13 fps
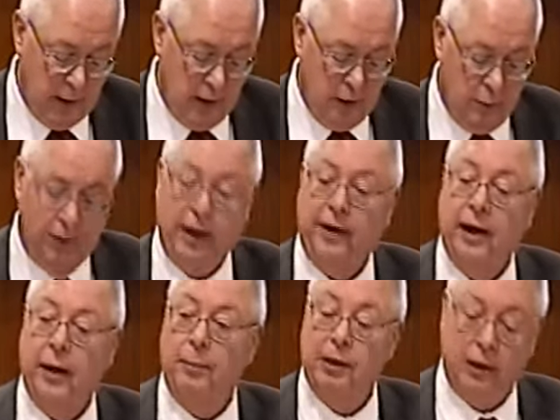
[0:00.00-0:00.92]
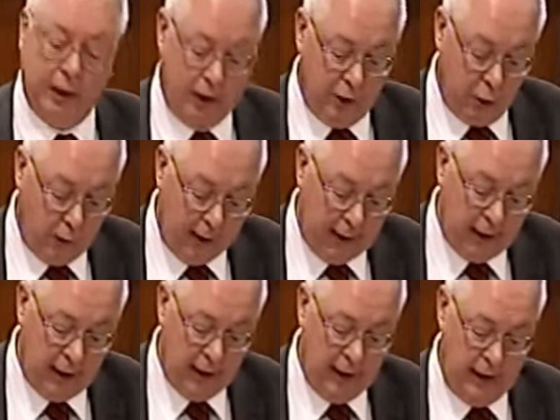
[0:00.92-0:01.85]
With a rapidly growing
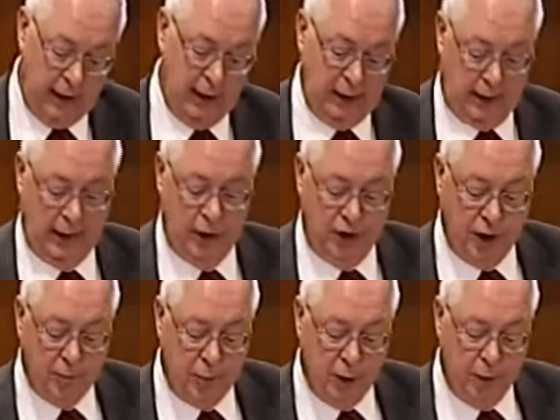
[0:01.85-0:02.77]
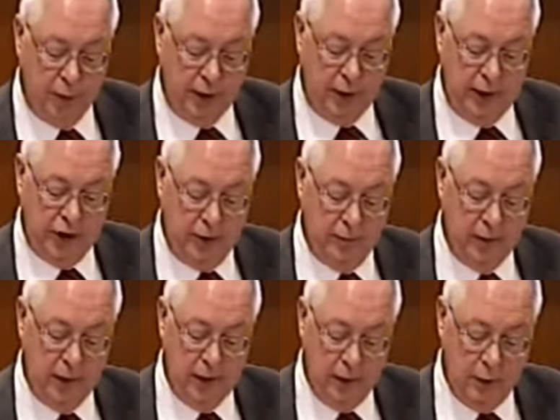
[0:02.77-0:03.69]
ageing population,
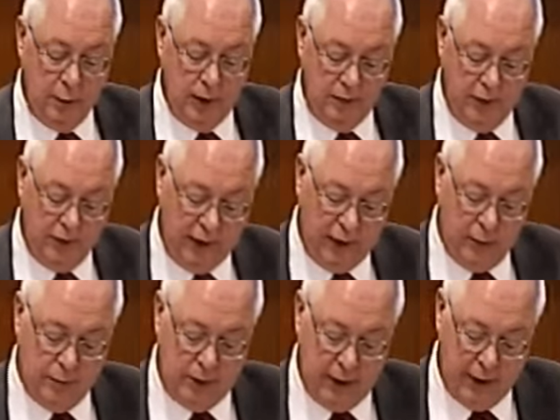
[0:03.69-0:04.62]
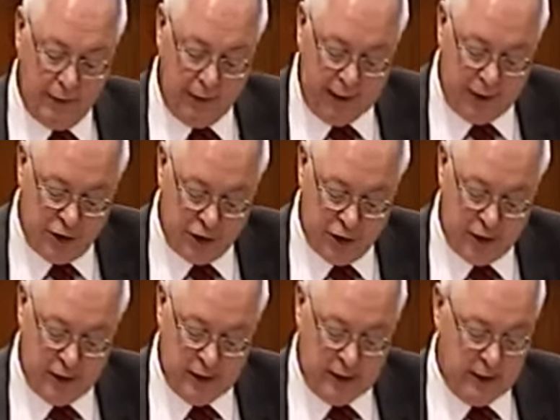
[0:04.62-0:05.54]
we have developed a range
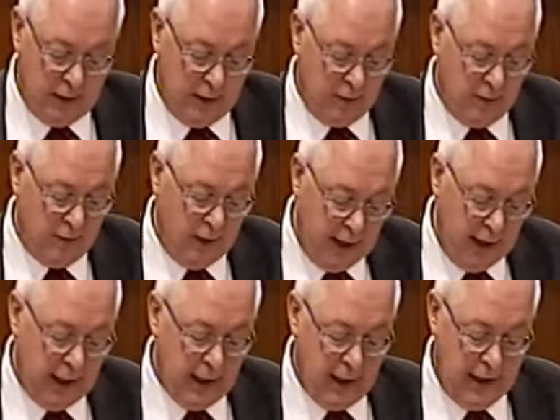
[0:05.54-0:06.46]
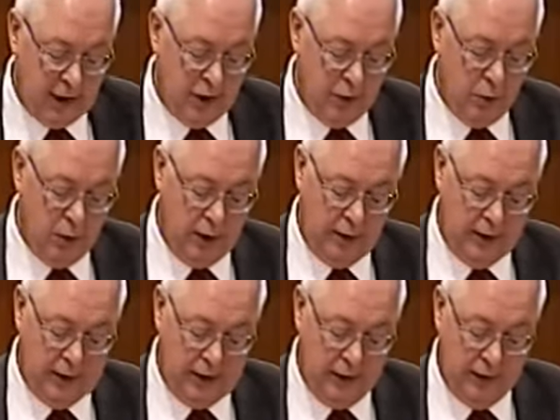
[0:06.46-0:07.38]
of the very highest quality
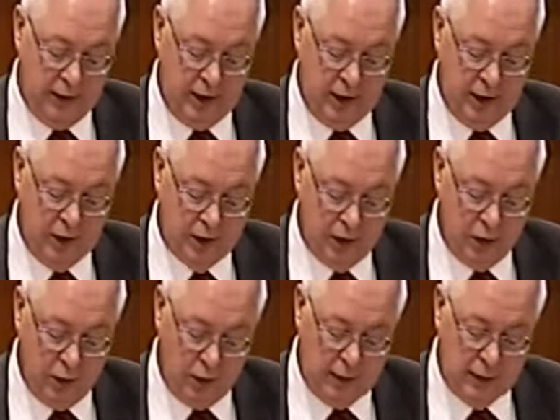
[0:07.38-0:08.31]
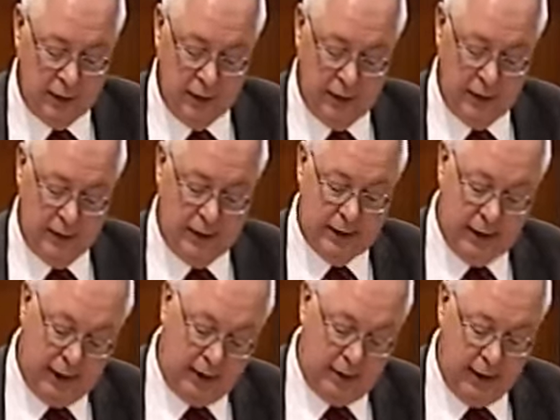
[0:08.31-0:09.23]
services in Scotland
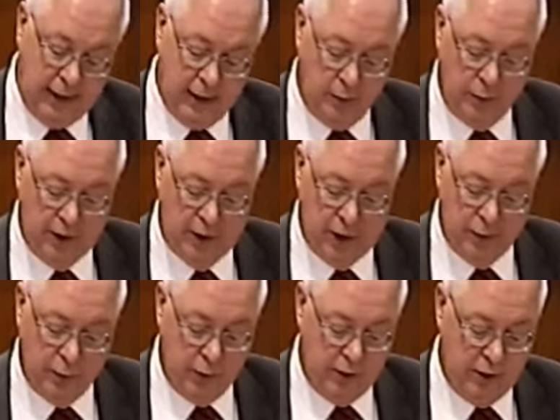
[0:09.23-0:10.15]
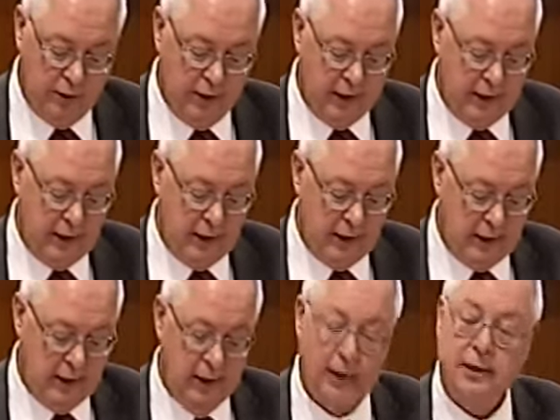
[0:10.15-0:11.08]
designed to help and support our residents
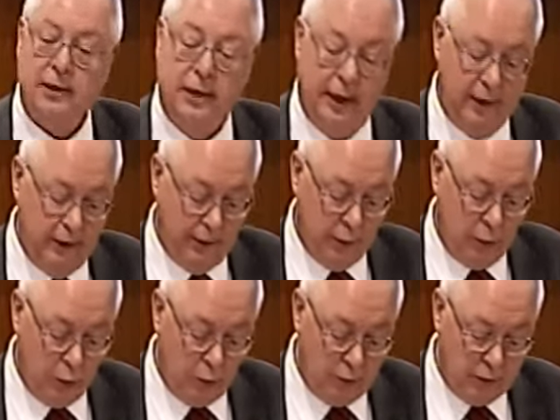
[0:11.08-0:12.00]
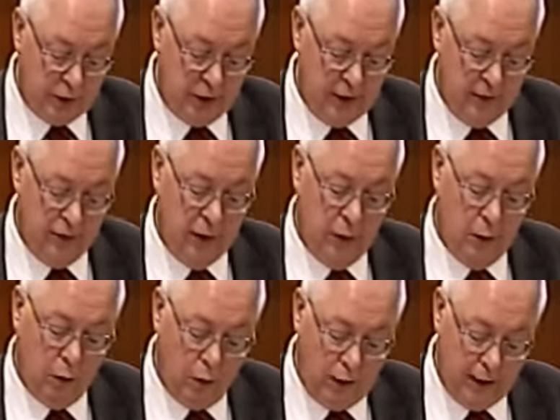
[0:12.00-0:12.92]
stay in their homes for
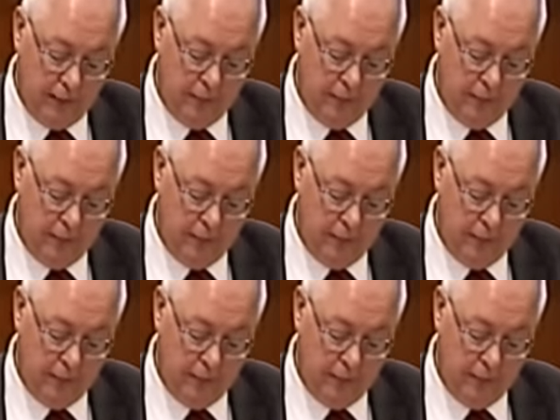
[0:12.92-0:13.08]
longer